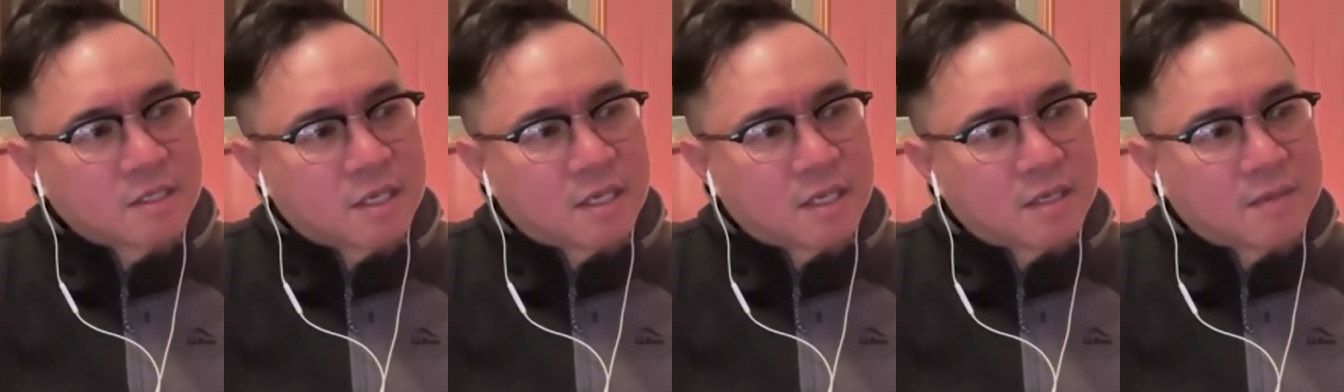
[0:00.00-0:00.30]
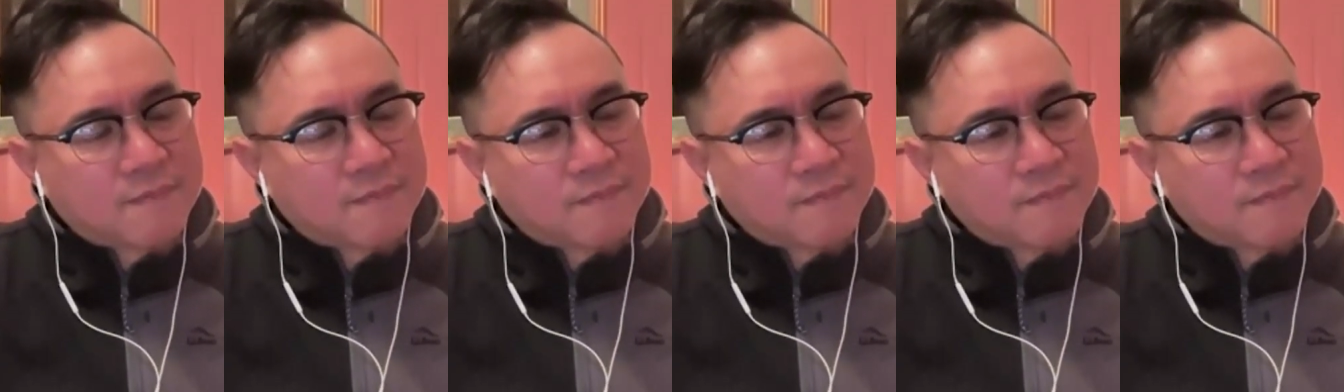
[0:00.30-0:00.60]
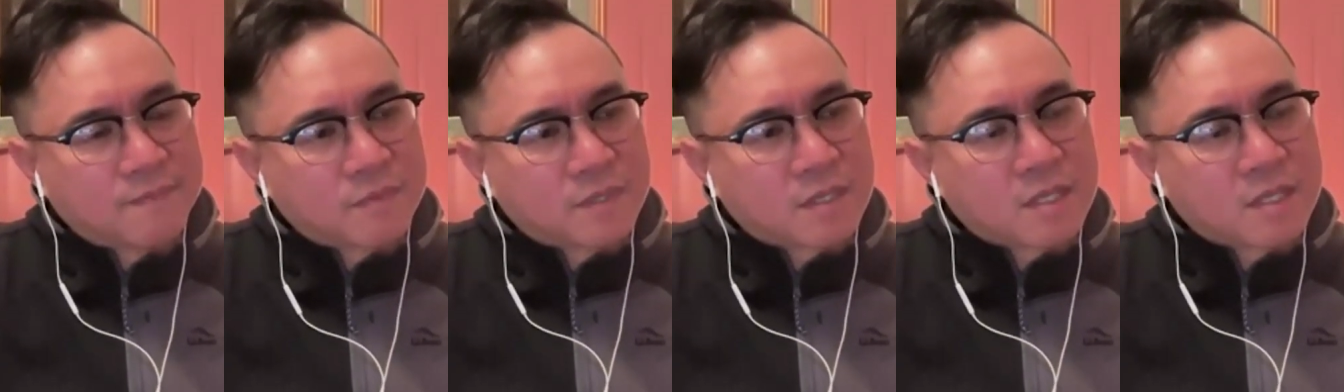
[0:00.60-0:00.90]
um
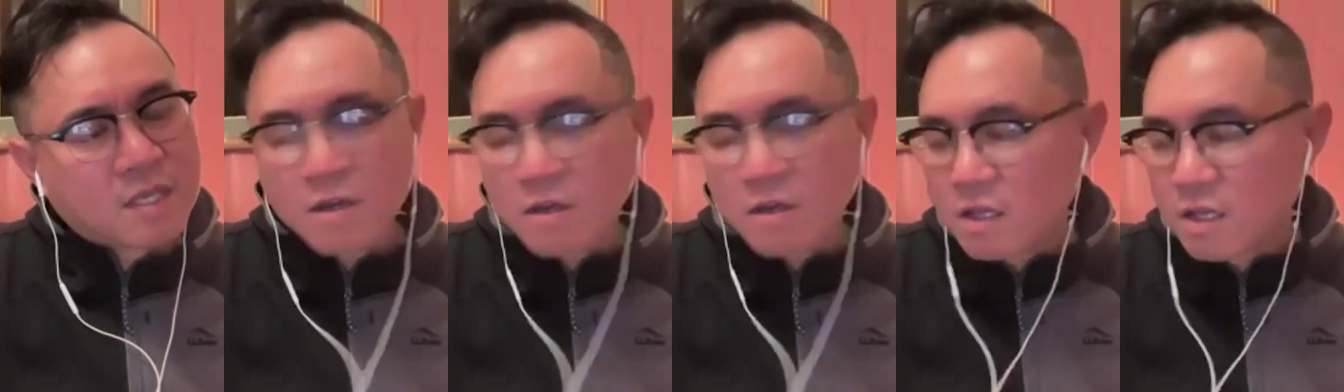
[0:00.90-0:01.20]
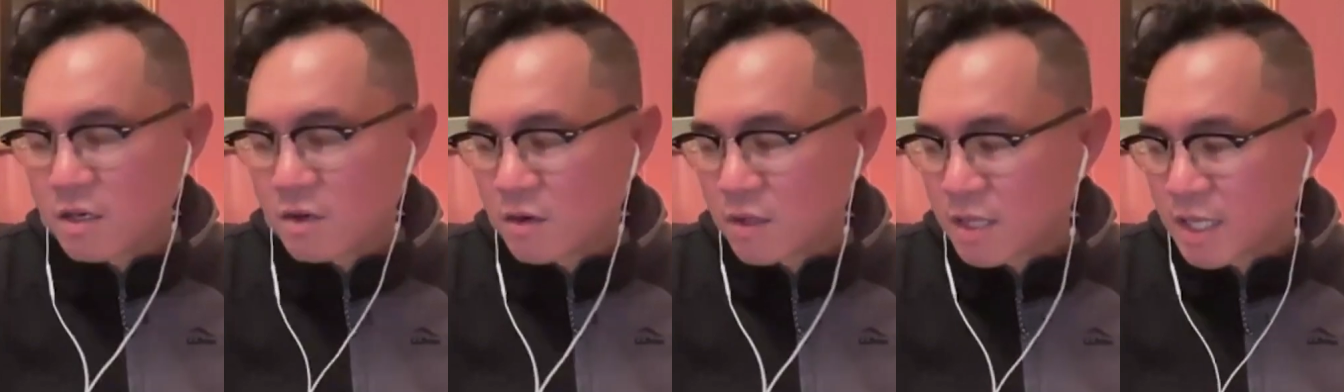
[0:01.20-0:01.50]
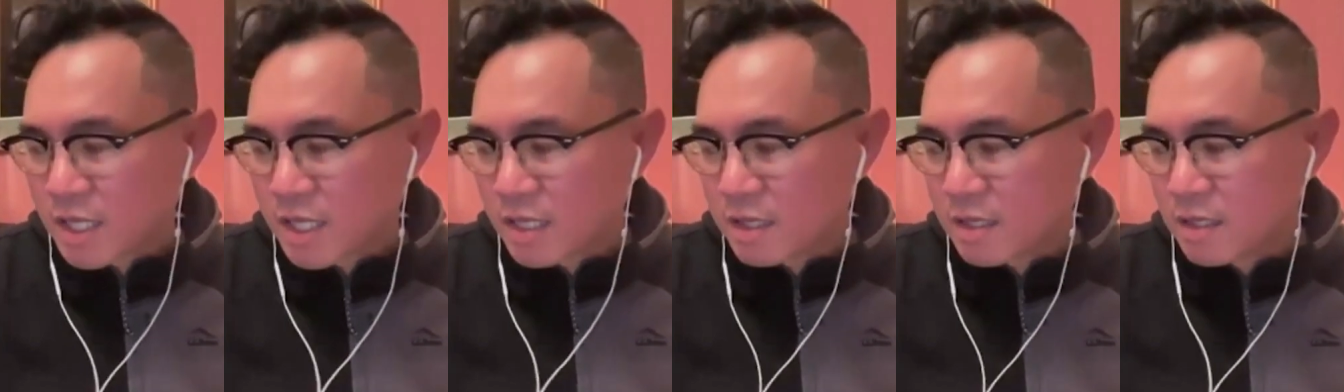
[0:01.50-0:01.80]
you know, you know,
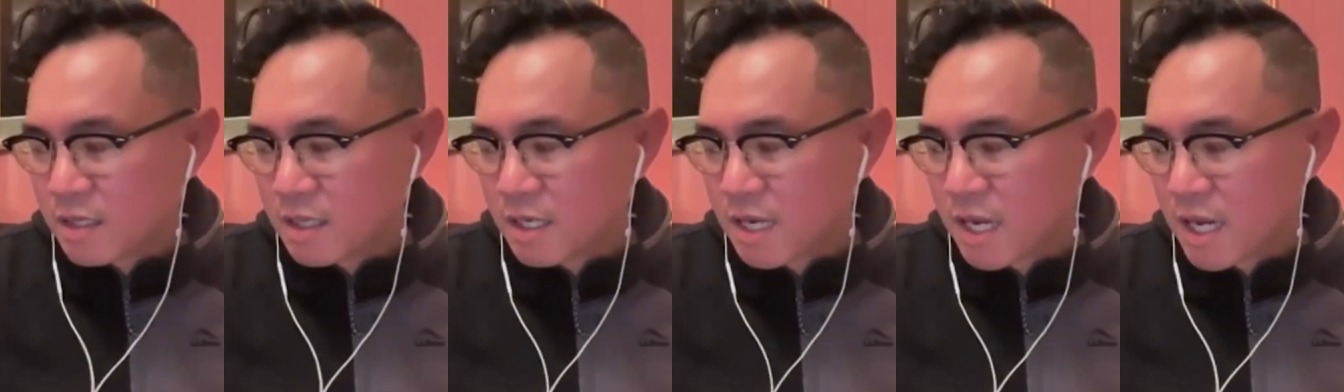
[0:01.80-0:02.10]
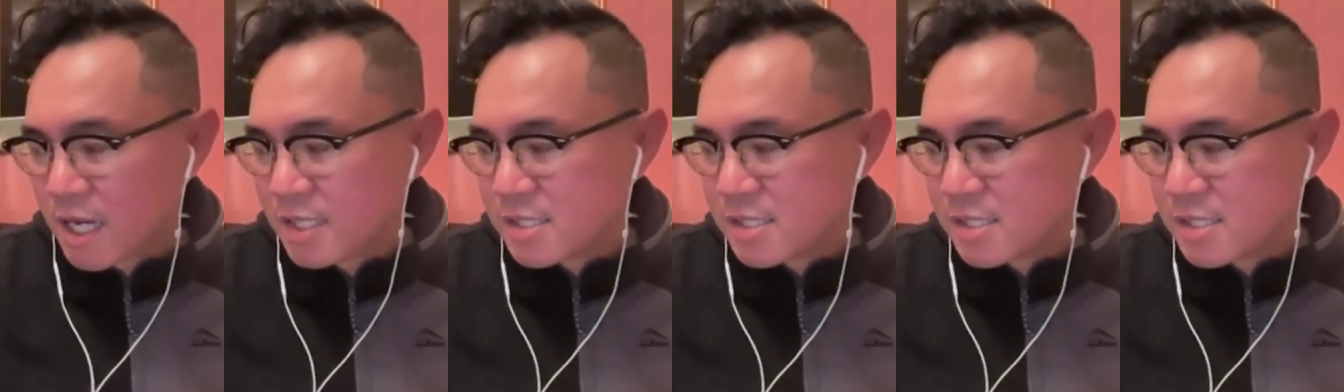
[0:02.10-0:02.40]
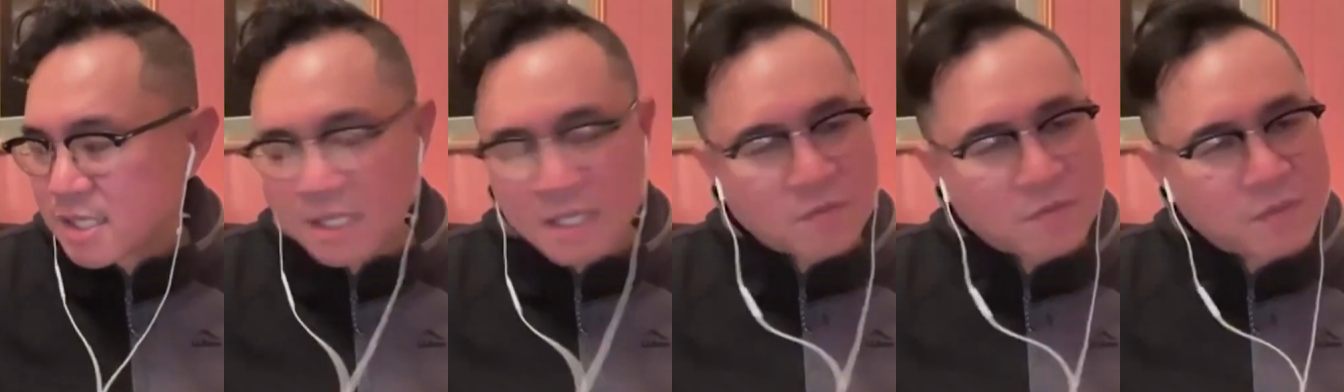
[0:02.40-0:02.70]
like in in
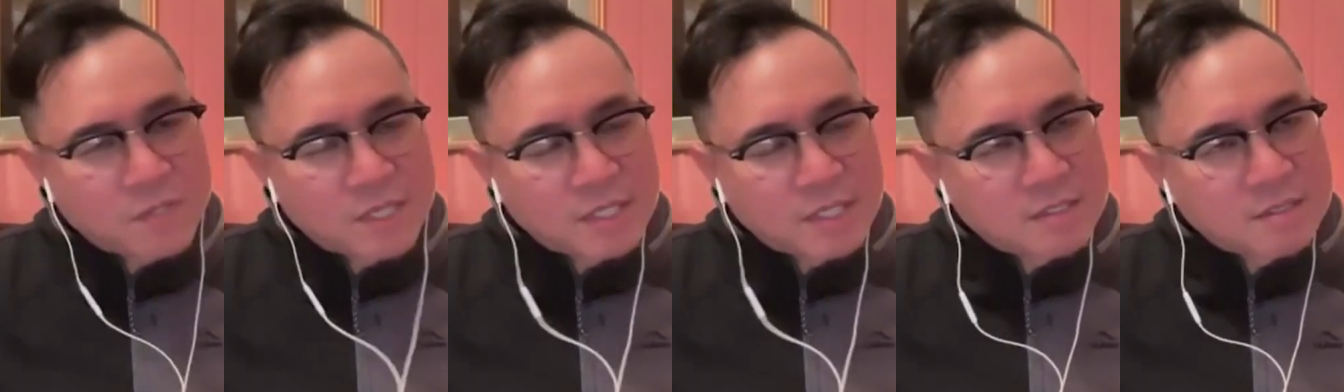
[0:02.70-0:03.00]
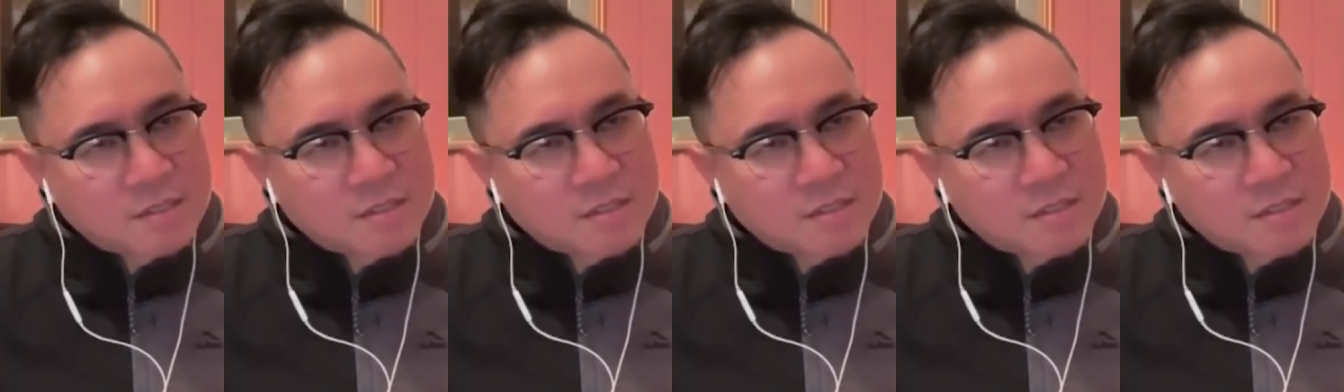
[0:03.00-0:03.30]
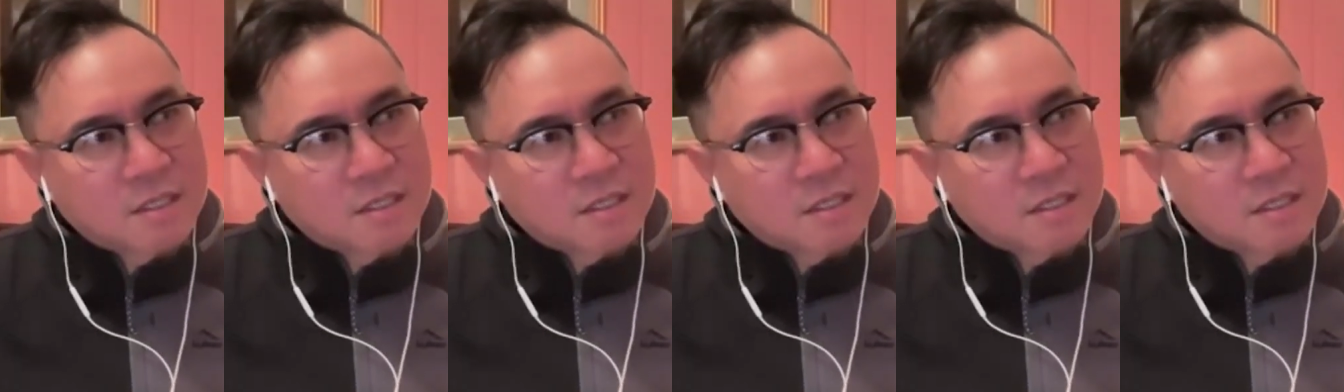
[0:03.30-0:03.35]
hindsight, like we didn't